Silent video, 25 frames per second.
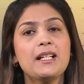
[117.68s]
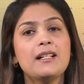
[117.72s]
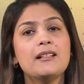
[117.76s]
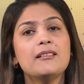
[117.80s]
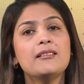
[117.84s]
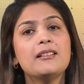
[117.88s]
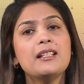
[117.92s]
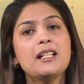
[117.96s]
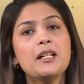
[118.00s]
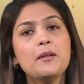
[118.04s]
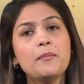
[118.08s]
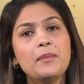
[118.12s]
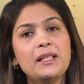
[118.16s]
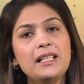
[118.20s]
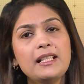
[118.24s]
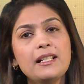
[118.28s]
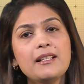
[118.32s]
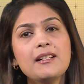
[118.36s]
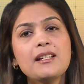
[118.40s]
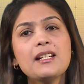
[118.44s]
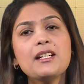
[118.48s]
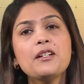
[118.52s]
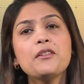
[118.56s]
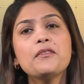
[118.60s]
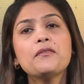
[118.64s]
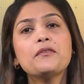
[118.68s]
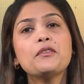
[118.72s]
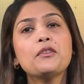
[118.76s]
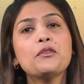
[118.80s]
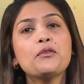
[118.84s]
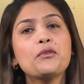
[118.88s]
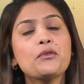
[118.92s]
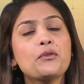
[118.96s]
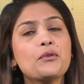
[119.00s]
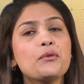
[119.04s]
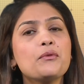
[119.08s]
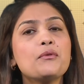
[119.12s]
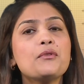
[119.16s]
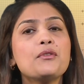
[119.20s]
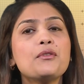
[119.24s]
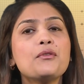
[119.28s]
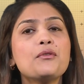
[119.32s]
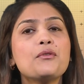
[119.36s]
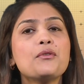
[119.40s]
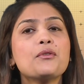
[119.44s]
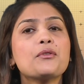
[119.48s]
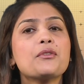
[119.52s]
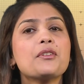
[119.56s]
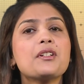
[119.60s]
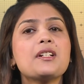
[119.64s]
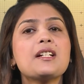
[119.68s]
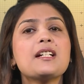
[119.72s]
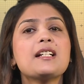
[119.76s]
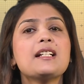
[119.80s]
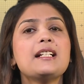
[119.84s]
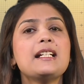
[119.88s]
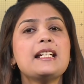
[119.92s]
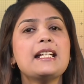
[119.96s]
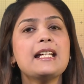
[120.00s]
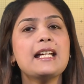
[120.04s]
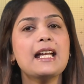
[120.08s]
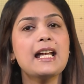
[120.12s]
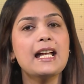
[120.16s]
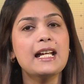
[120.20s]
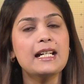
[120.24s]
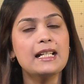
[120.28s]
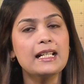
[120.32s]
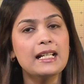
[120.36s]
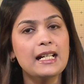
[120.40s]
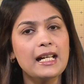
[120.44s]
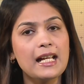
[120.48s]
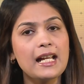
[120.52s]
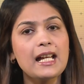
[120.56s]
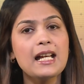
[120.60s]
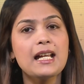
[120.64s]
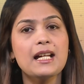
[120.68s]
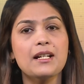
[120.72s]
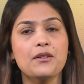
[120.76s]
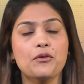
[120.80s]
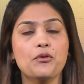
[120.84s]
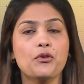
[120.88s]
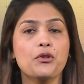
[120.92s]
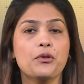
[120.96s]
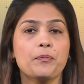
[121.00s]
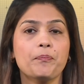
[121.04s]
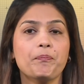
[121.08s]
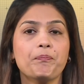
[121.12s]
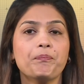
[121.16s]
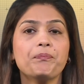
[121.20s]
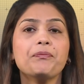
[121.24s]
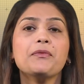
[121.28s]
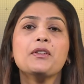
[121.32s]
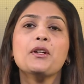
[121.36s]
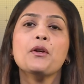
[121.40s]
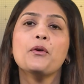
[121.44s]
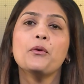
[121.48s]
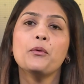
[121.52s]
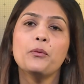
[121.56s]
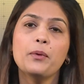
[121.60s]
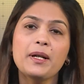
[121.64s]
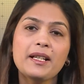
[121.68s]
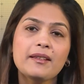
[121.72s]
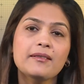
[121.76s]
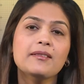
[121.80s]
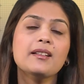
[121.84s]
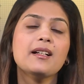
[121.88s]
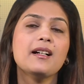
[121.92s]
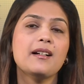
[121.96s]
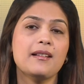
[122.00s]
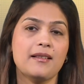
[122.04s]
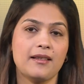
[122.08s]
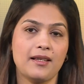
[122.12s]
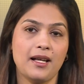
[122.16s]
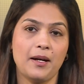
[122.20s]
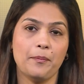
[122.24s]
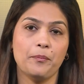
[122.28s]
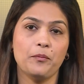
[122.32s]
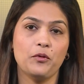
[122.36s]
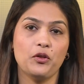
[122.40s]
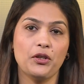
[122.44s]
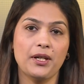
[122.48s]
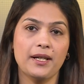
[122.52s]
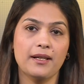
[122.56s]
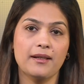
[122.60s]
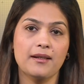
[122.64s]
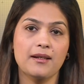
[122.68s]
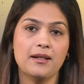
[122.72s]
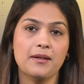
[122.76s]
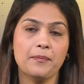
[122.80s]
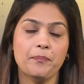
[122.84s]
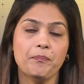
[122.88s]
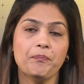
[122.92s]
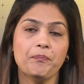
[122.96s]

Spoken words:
the ability of the student to critically engage with a subject